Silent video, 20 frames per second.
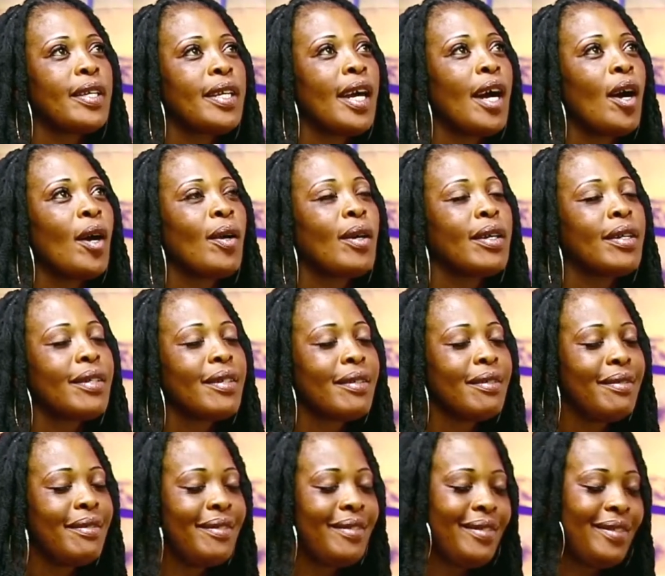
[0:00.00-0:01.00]
Should have them
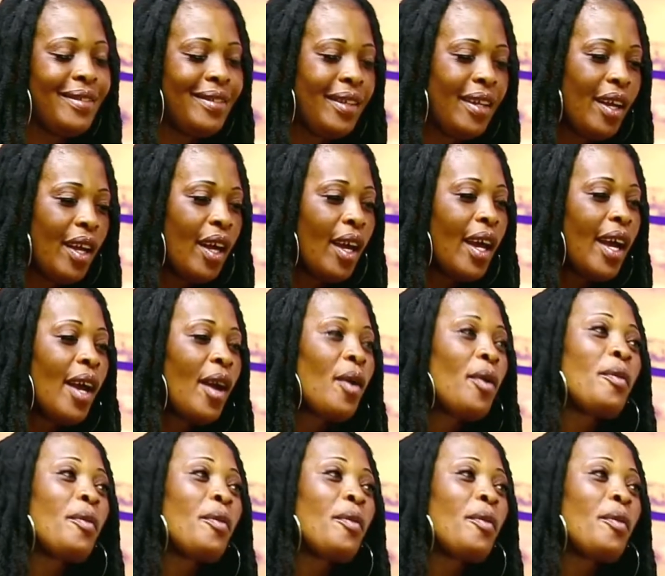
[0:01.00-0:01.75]
all about sponsor, number